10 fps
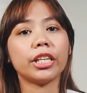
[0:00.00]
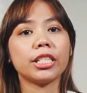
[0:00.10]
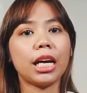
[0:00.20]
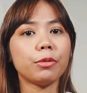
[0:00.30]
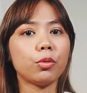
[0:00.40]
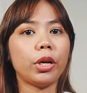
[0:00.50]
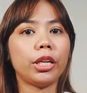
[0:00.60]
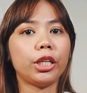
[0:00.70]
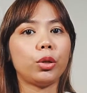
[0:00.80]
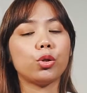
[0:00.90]
times
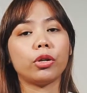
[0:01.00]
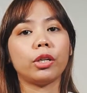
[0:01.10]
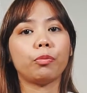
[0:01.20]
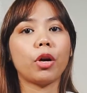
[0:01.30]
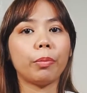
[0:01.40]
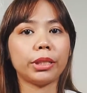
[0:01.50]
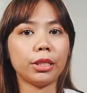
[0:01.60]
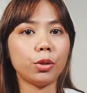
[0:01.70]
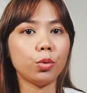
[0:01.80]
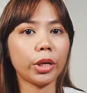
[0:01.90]
when, during the property
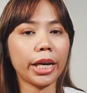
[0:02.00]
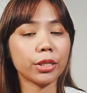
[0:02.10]
tour,